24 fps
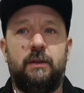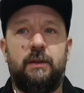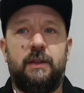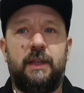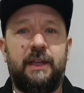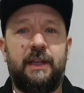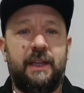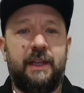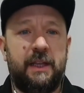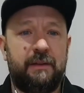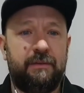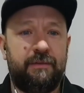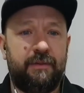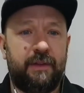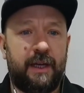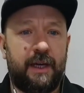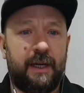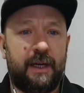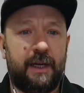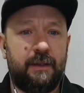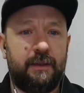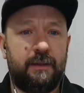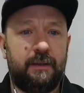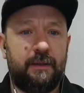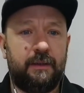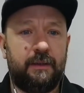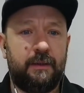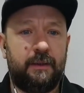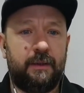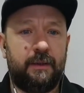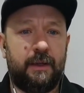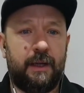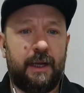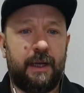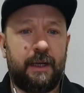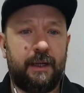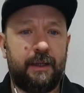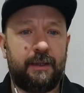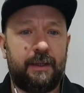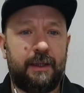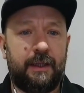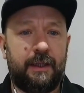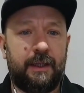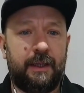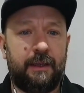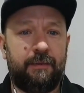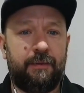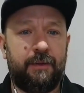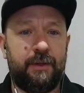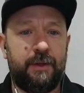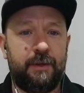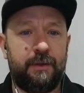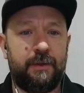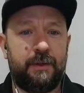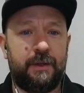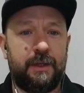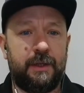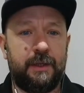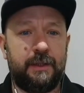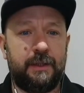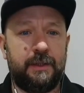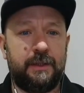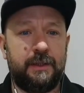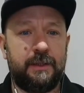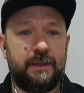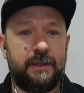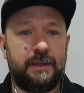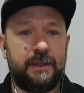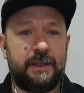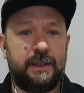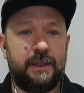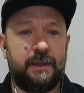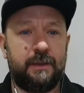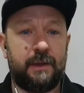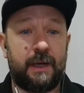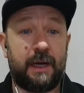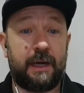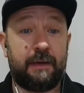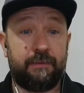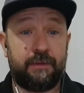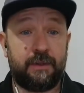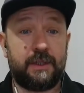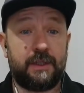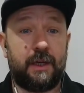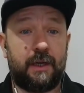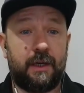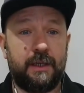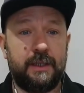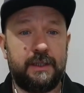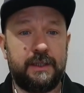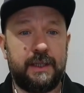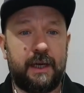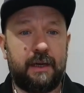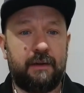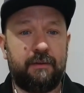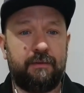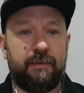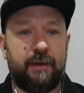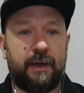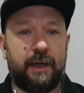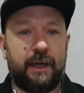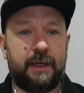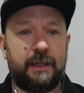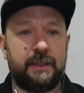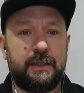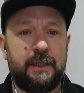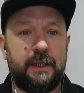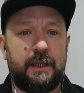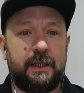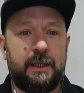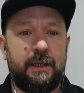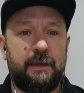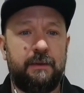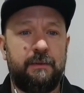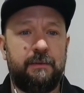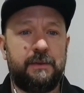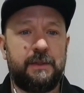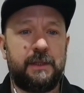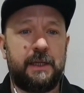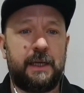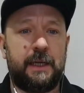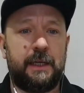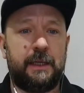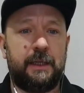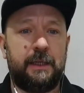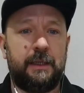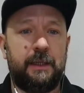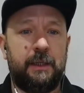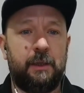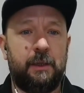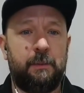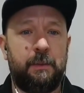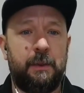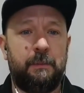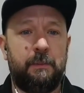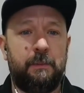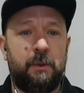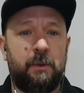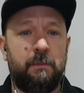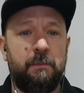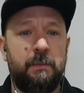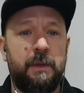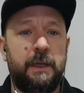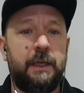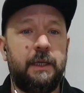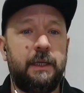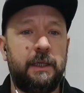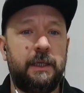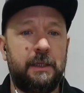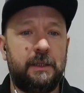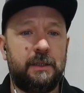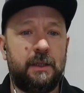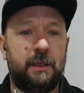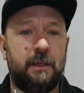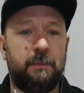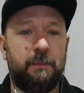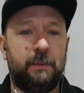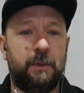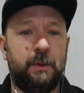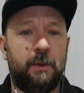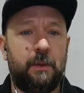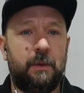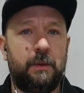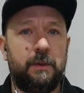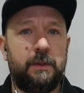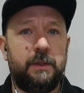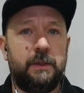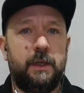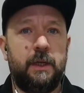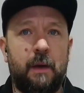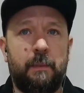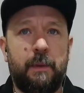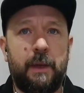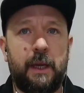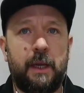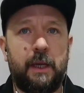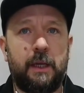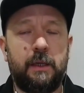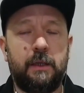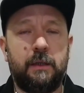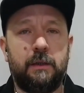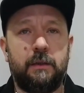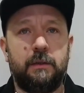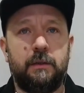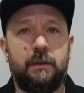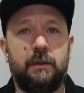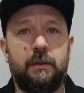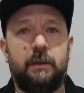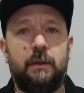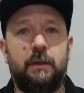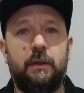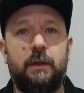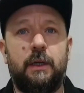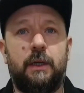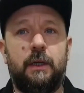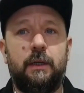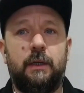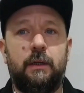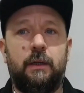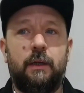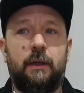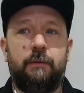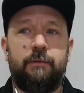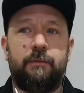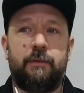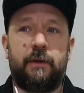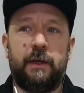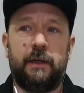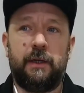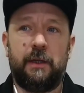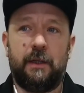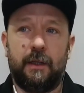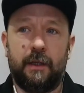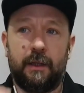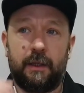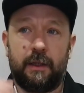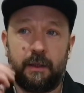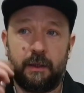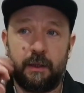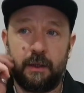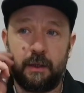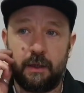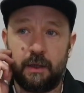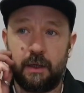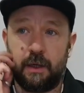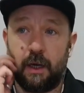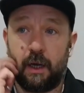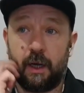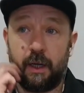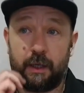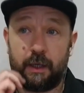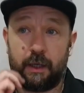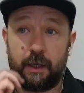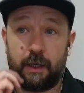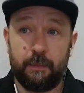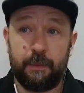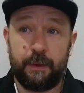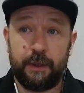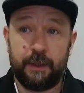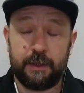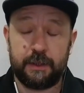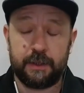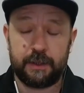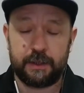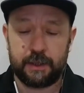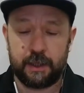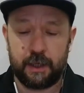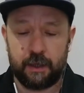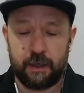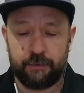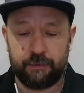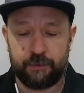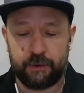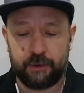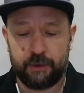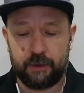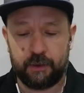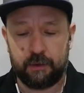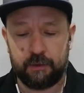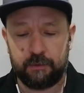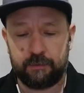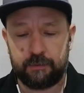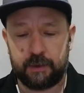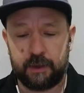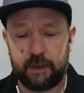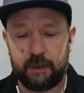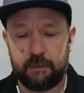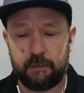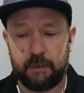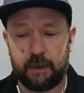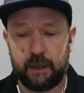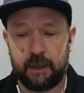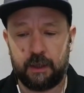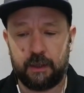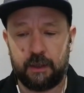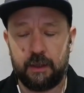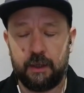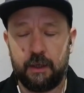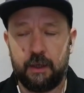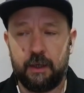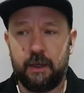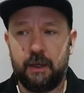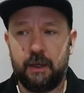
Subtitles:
they love that. And I think if you can still advertise that fact, it gives that little bit more meaning to the board. I mean, the guy that got me into surfing, an old friend of mine,